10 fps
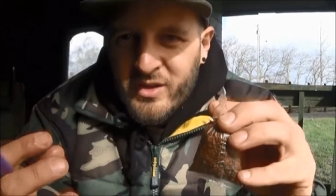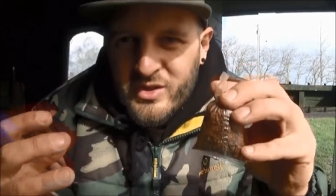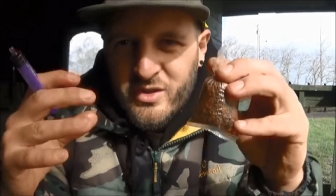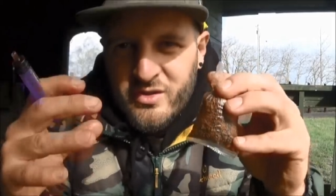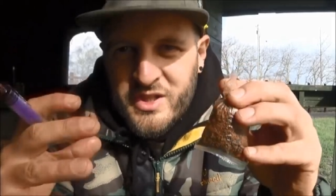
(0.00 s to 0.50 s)
that
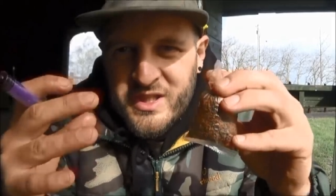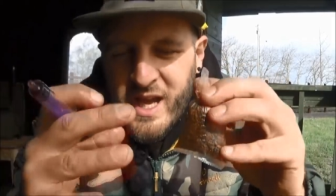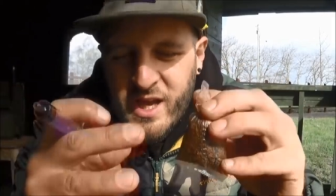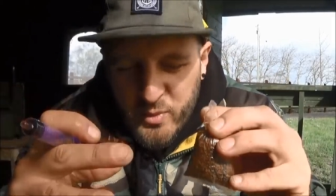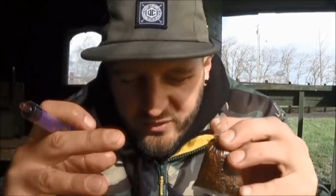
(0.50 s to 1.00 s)
it's going to
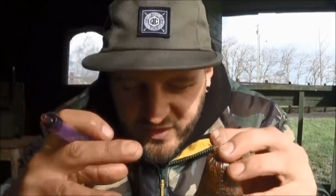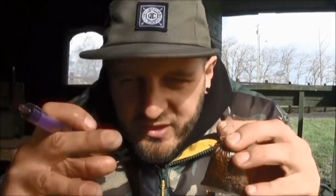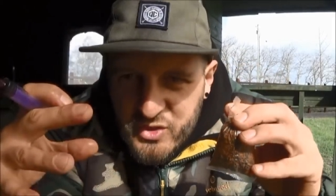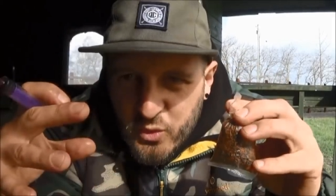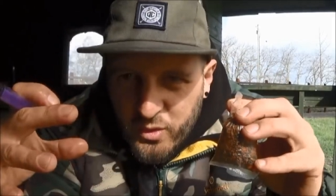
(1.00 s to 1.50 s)
stay within
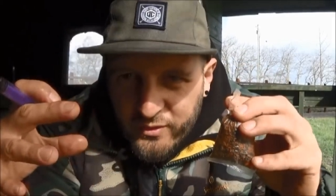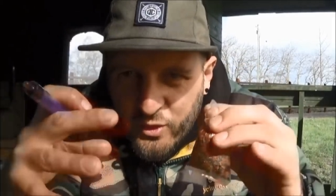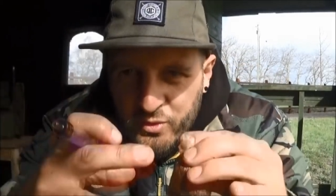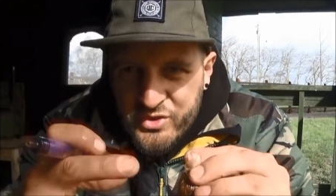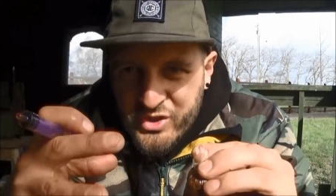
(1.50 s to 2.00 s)
the sort of
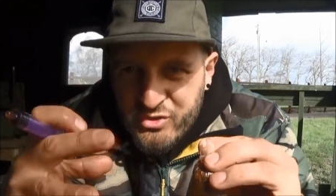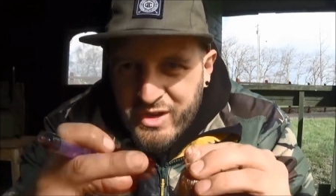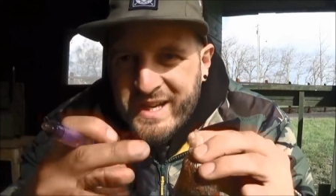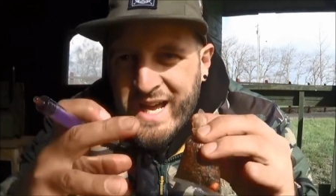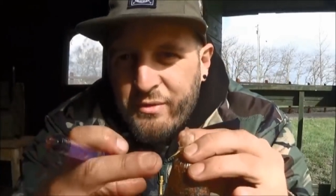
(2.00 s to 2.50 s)

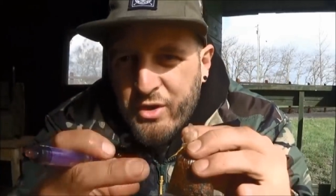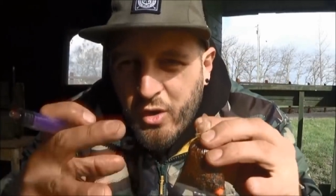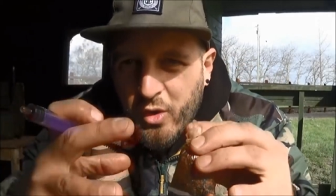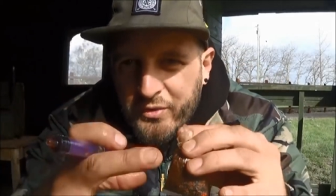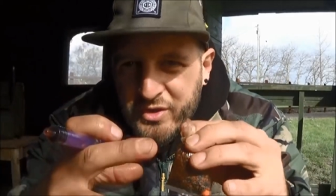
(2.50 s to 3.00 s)
concentrated area
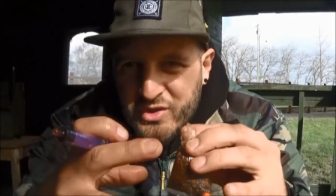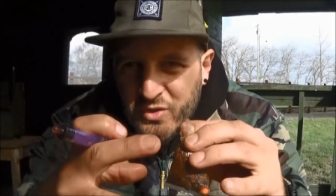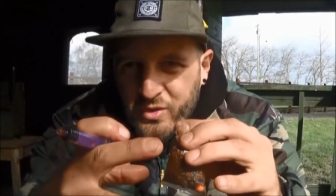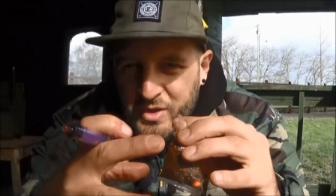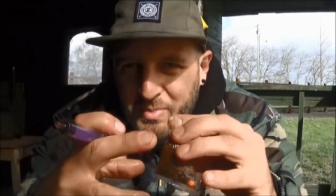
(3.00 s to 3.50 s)
of the
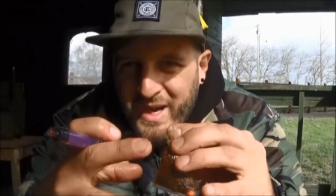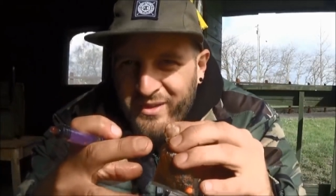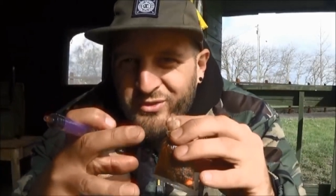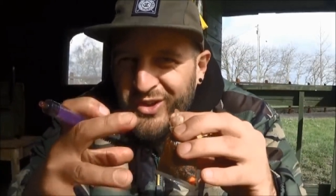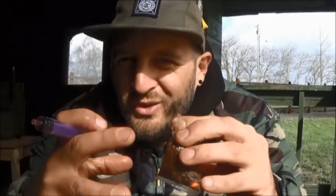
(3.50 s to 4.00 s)
solid bag
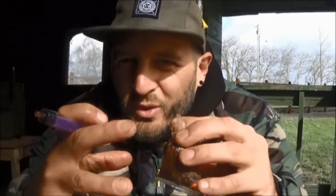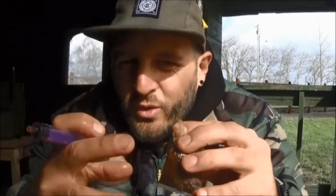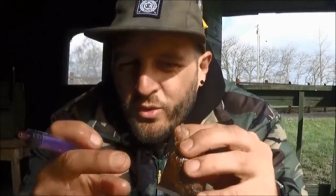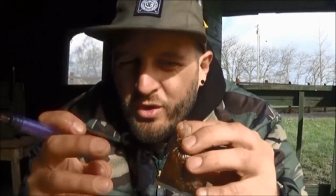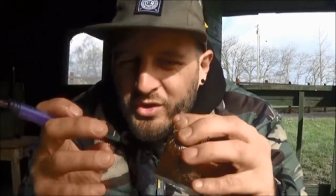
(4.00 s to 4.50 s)
for a lot
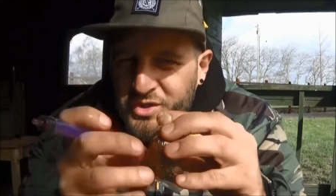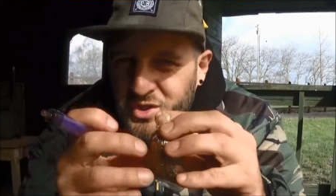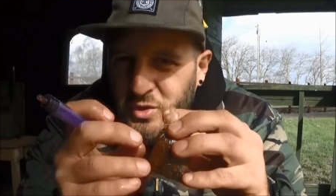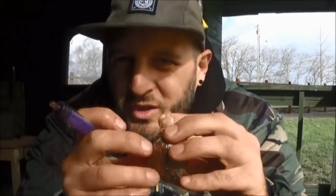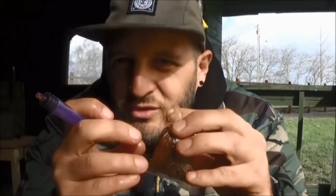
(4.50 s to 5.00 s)
longer, because
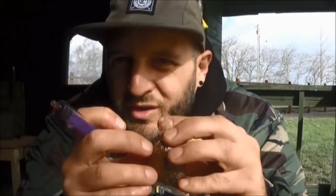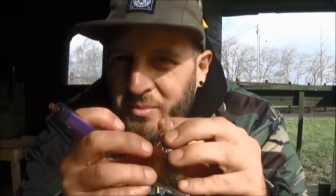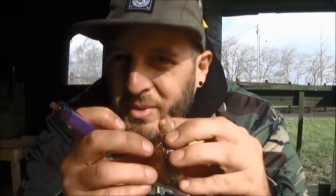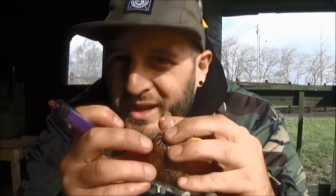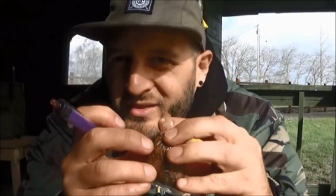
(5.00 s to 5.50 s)
it's got the
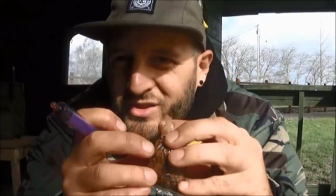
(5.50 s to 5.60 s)
ground bait and